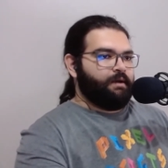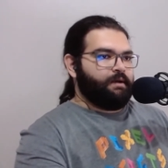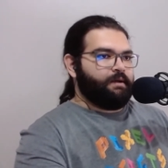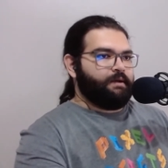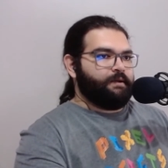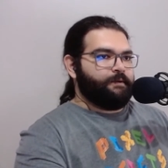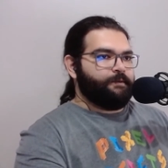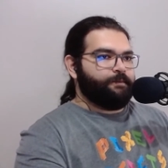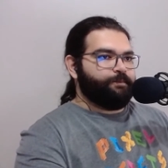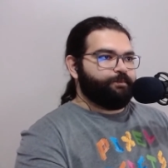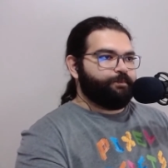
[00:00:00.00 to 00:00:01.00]

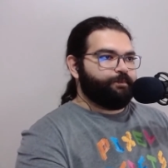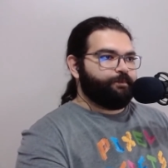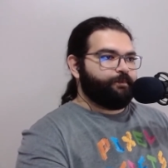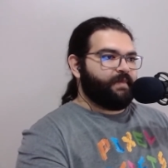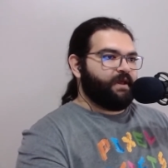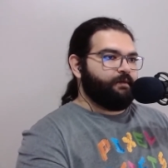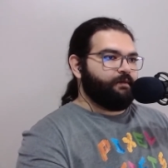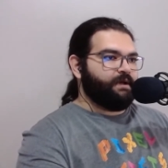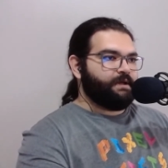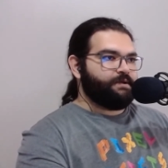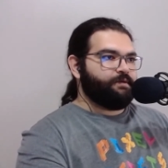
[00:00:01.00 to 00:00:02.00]
Um,
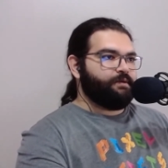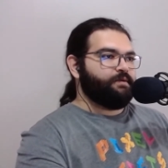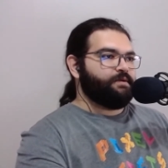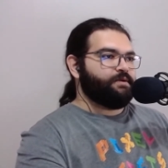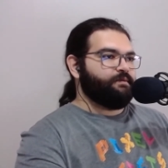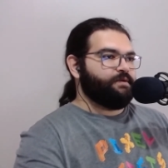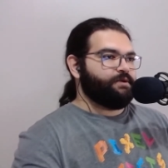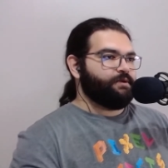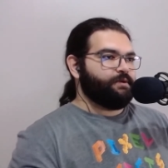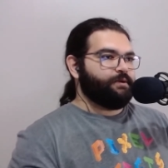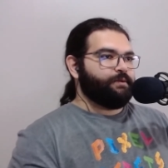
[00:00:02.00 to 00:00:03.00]
what else we, we
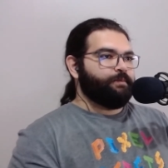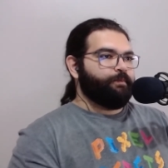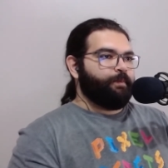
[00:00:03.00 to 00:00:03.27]
saw?